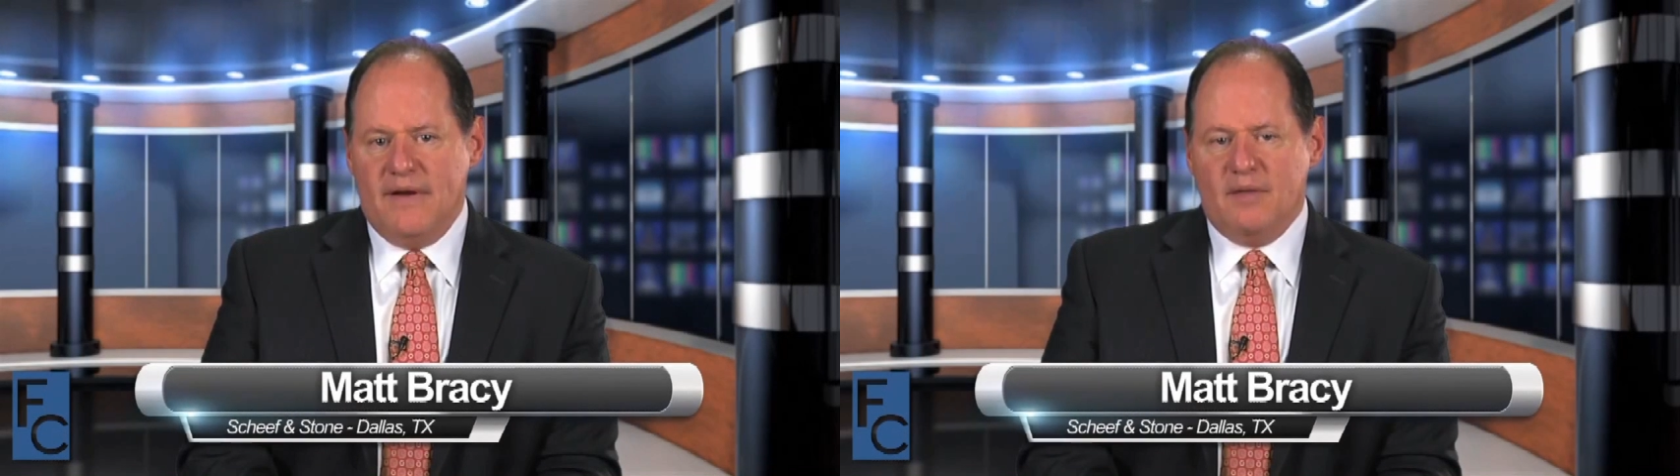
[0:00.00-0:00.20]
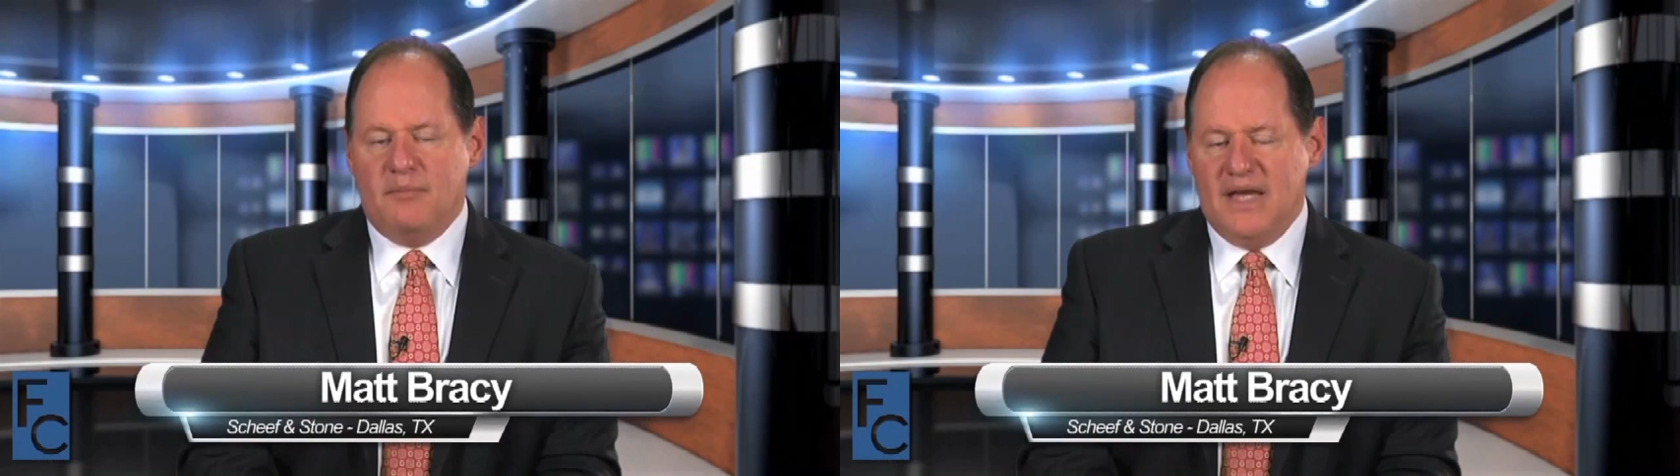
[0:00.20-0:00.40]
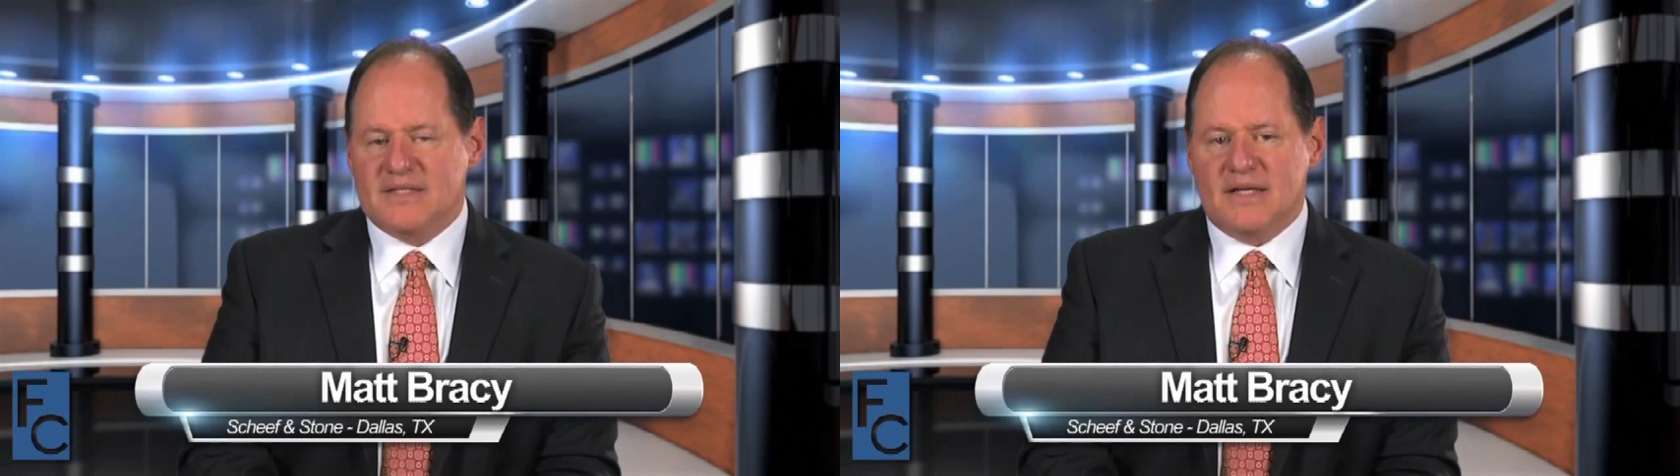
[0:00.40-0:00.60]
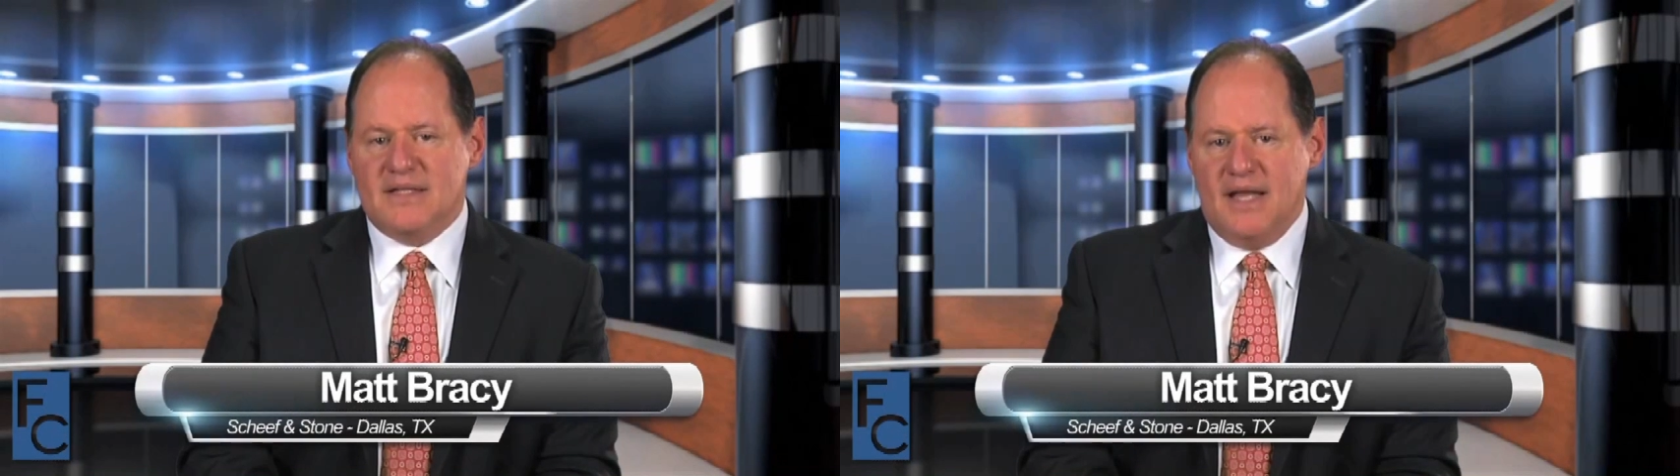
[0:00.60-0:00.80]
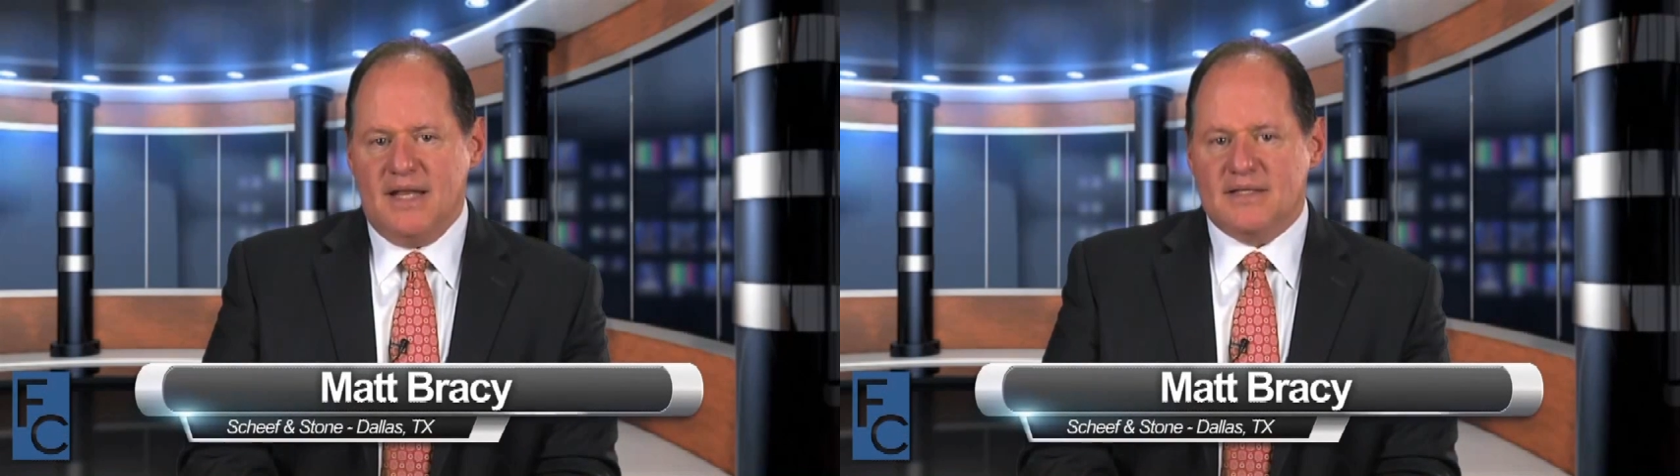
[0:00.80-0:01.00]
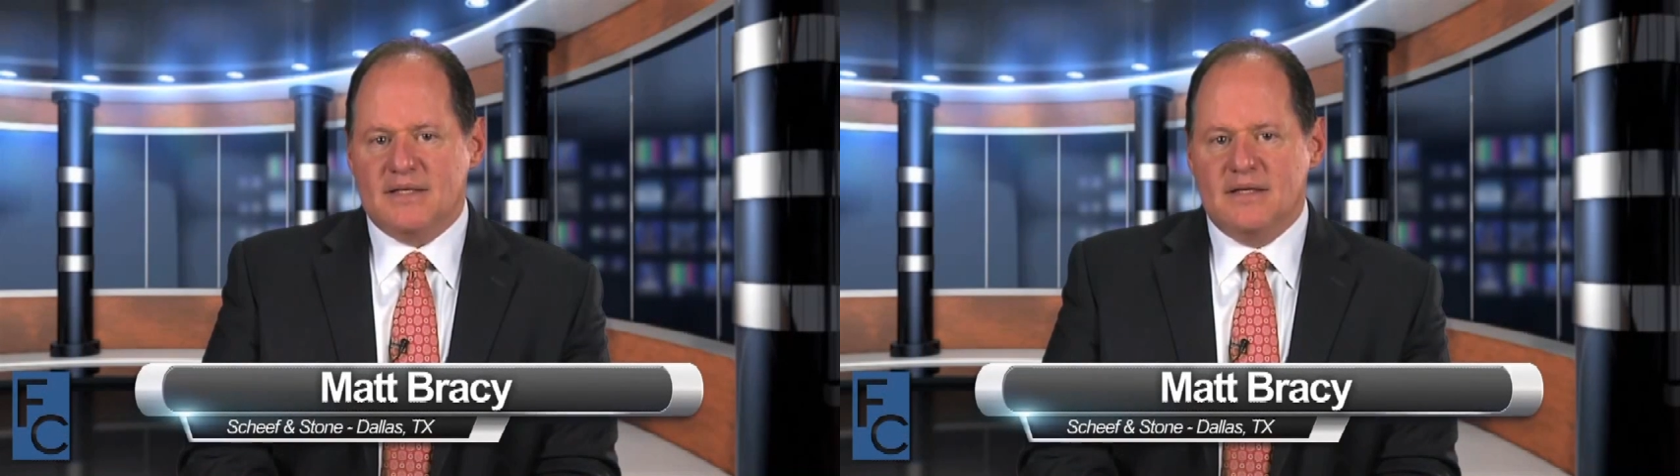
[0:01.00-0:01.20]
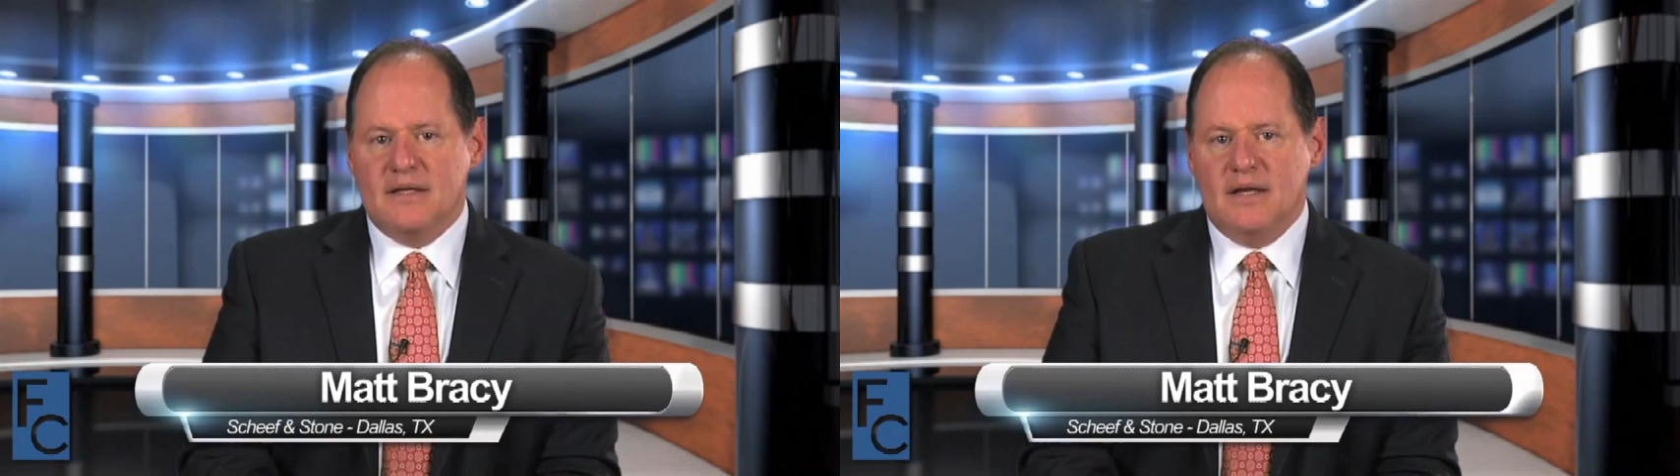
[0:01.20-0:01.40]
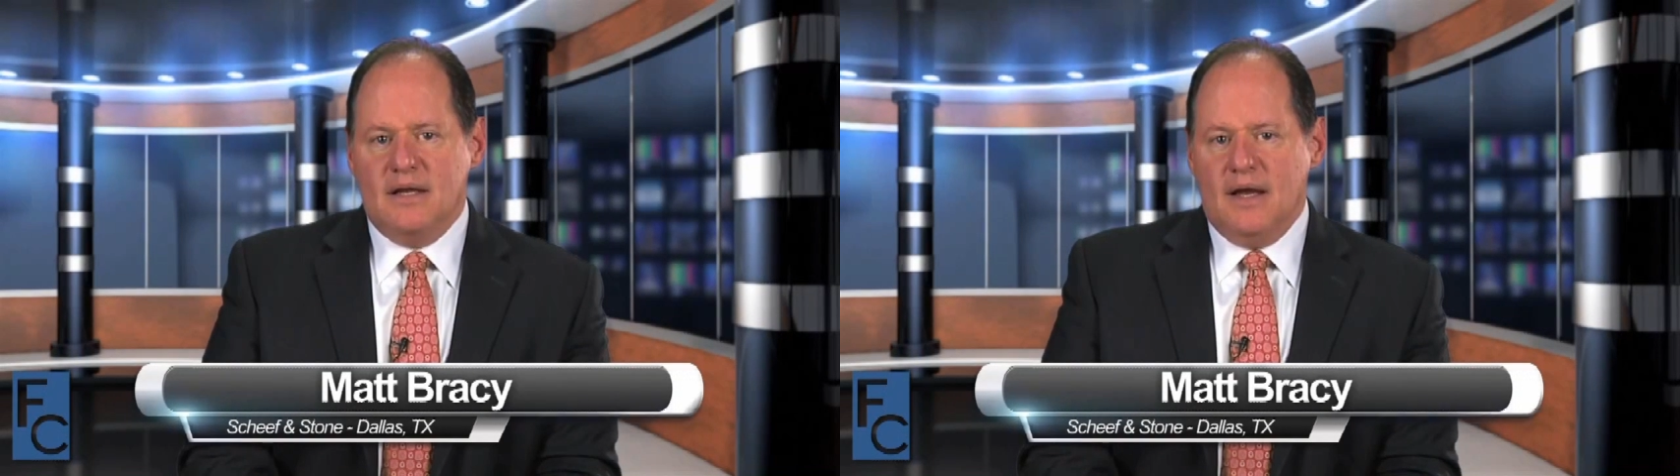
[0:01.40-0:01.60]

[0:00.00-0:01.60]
very basic tenet